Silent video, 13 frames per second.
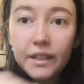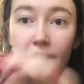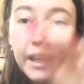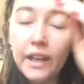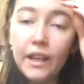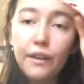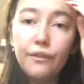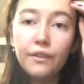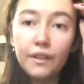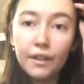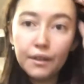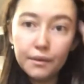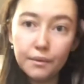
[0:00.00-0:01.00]
day
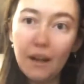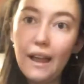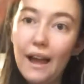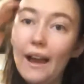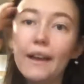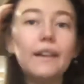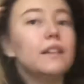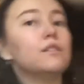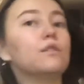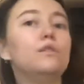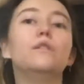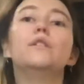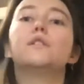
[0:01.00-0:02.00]
feel like it's
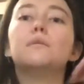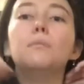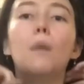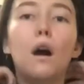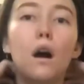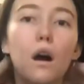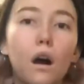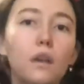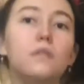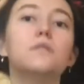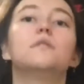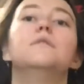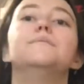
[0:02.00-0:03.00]

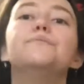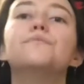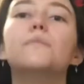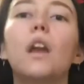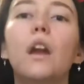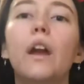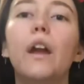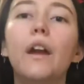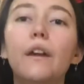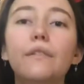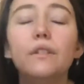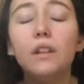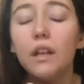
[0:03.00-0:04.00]
Christmas.
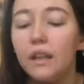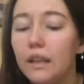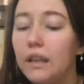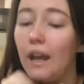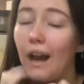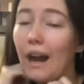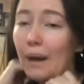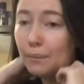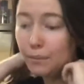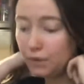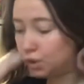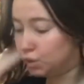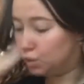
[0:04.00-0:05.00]
Every day that I'm
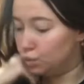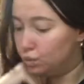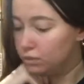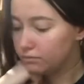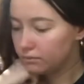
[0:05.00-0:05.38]
with you.